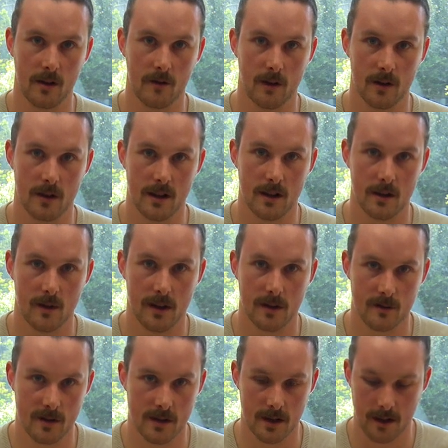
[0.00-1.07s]
converted into
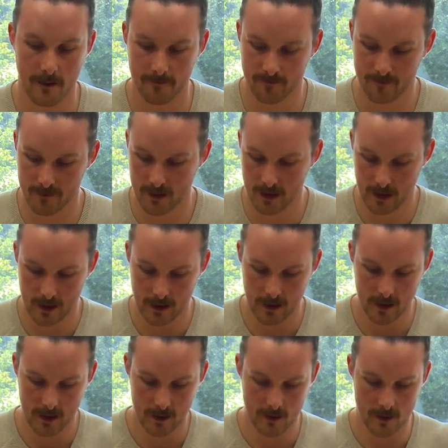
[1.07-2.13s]
electricity.
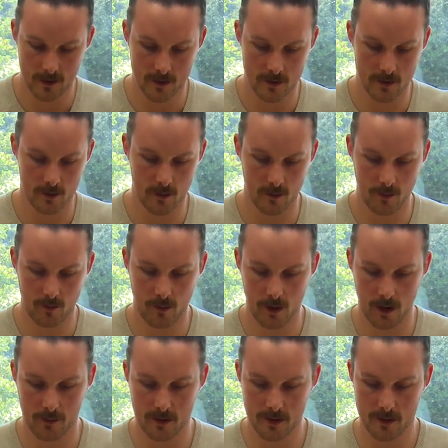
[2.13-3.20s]
So
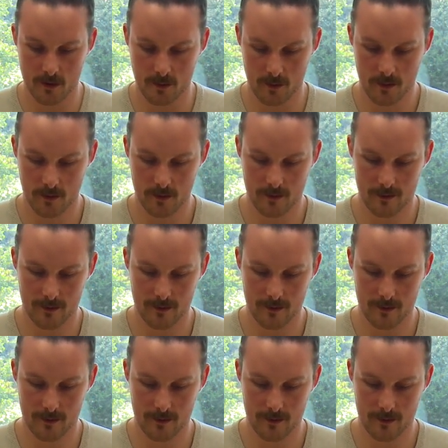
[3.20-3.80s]
pop this open.